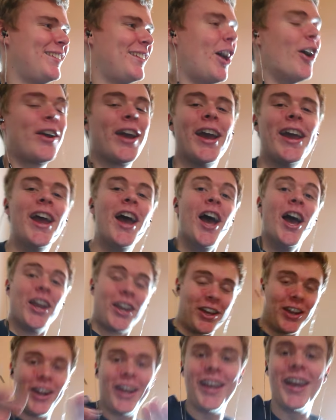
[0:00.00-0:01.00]
Okay,
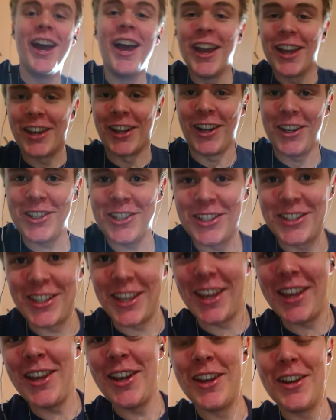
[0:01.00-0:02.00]
can I just
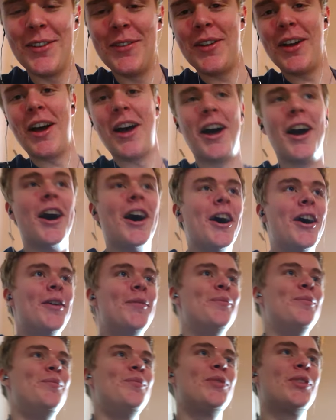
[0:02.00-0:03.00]
say,
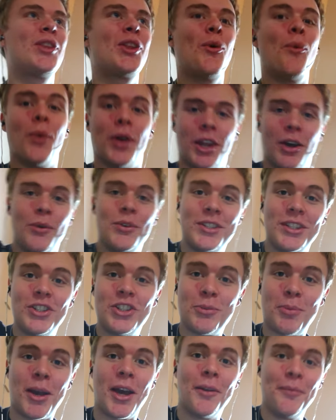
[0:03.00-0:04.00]
when I was in
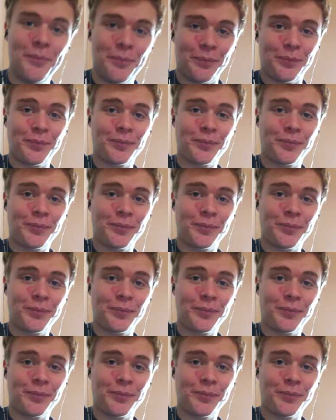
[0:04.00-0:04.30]
Japan,